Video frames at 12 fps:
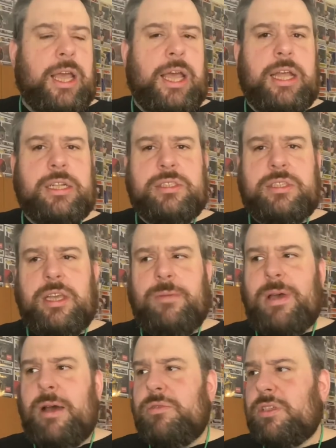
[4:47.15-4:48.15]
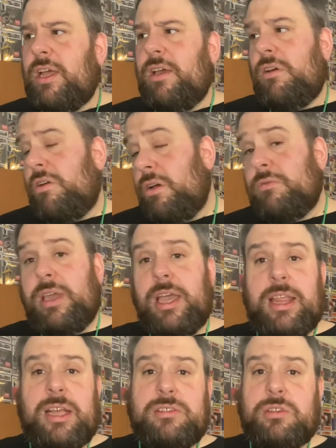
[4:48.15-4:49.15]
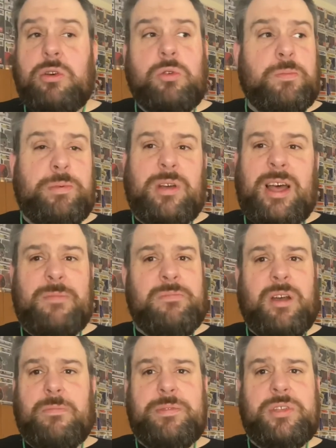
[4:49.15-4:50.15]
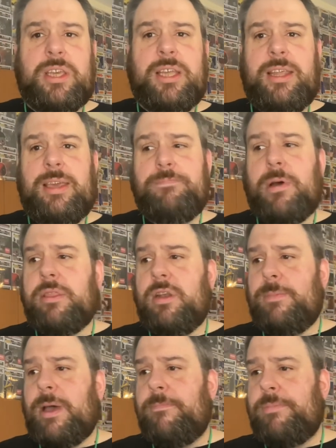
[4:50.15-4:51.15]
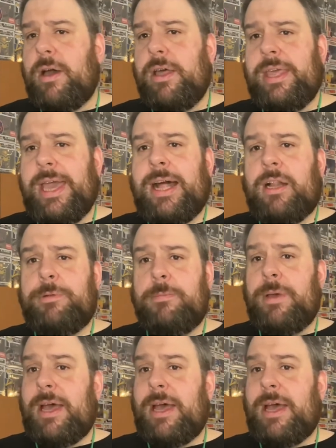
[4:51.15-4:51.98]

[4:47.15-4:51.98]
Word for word: and um, I was like, oh, okay, that's cool, but I'm not particularly bothered about buying the album.